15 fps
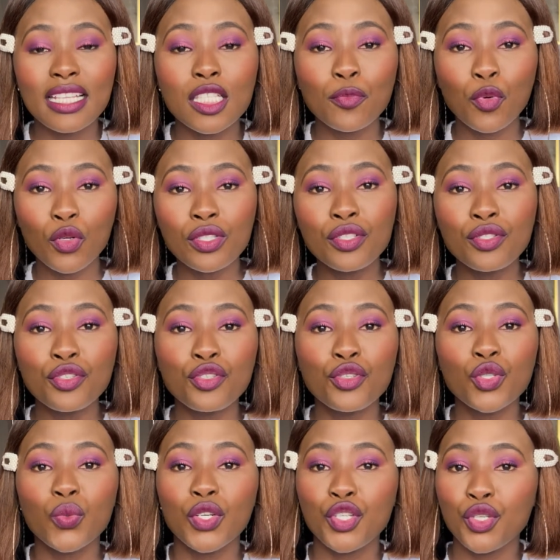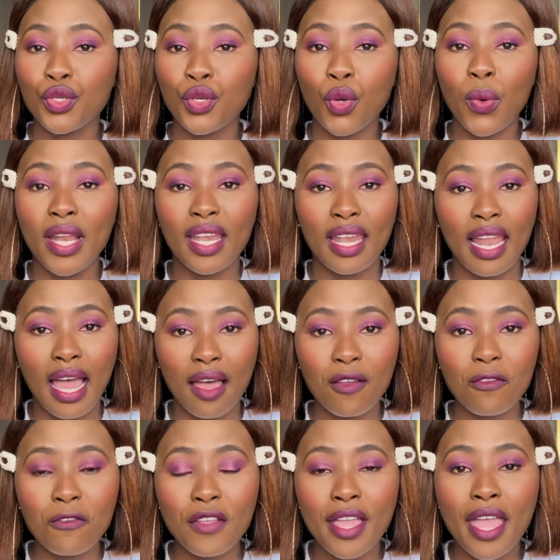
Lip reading: important to choose what you know and love,